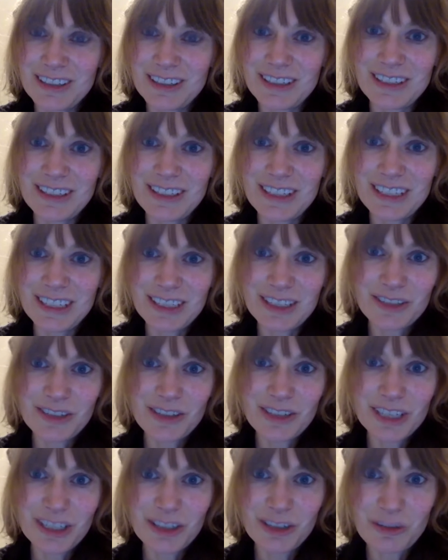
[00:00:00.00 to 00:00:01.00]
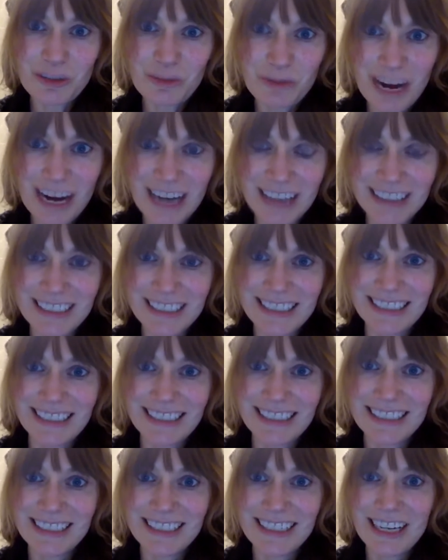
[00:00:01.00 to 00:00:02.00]
these traditional
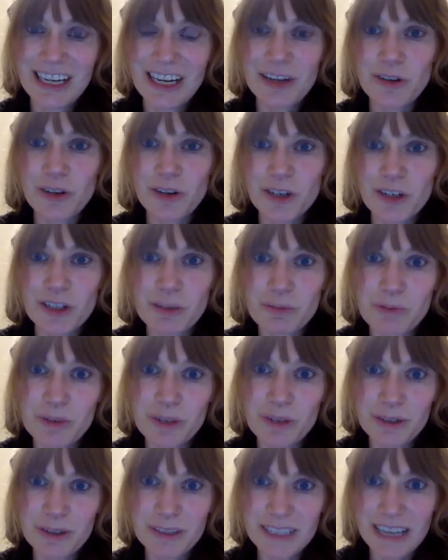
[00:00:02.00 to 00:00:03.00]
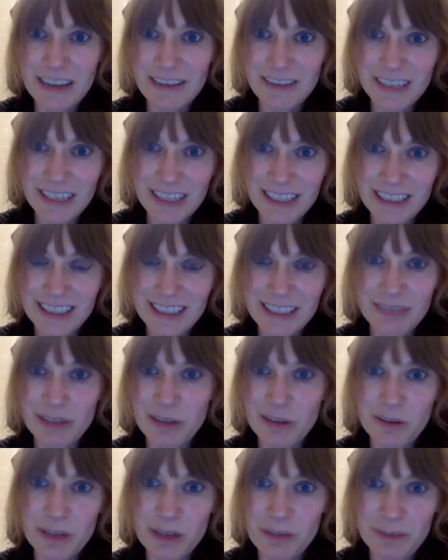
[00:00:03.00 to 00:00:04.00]
practices in order to produce evidence that would
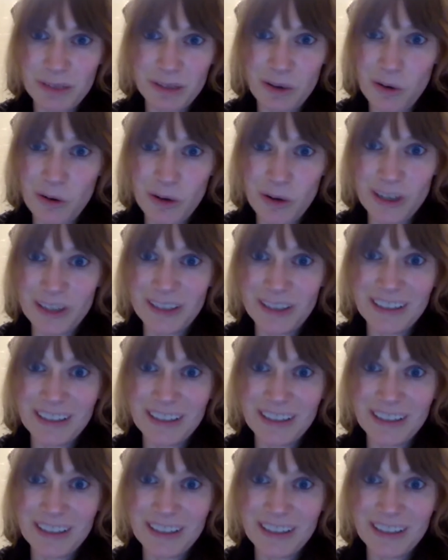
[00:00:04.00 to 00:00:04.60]
hold up in court.